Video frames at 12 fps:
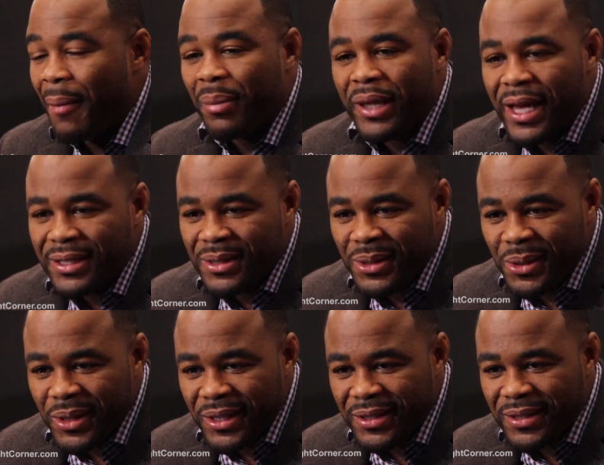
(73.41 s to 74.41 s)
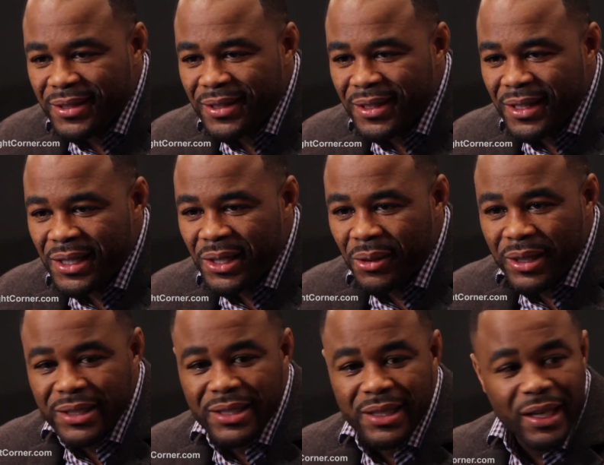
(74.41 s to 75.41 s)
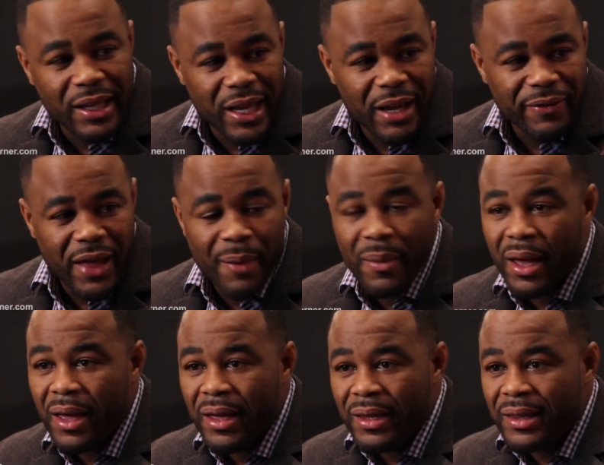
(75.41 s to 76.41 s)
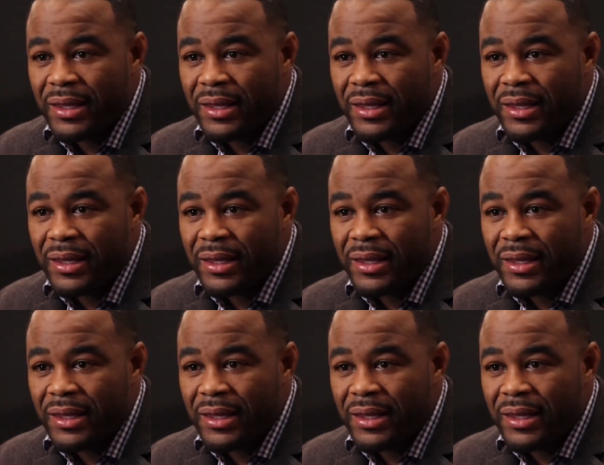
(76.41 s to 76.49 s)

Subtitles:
I'm blessed to do this. You know, this is a gift. God